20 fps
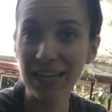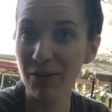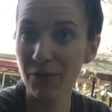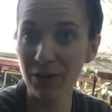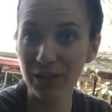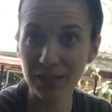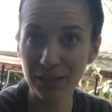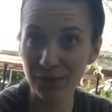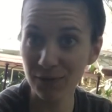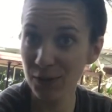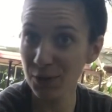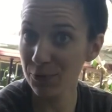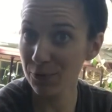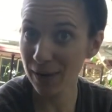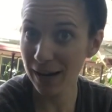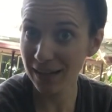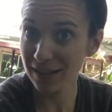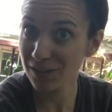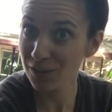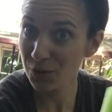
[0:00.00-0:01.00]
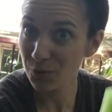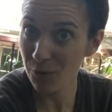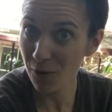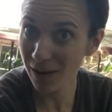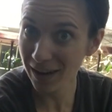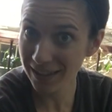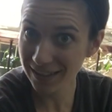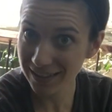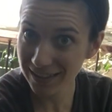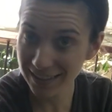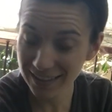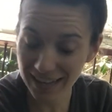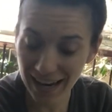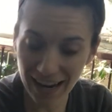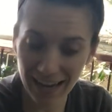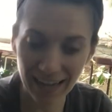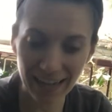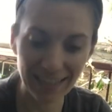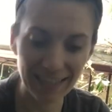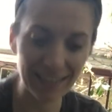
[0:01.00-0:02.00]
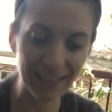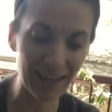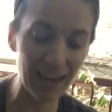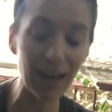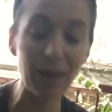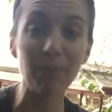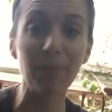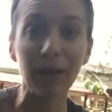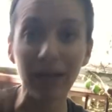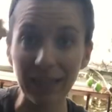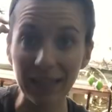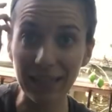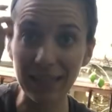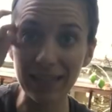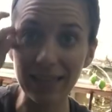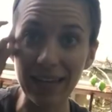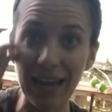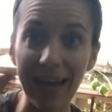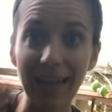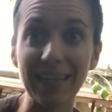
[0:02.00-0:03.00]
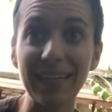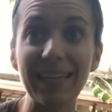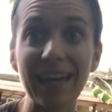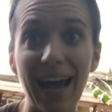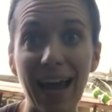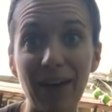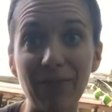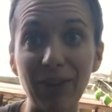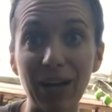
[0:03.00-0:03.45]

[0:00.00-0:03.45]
or as few as you want at any time, but it is handy to have a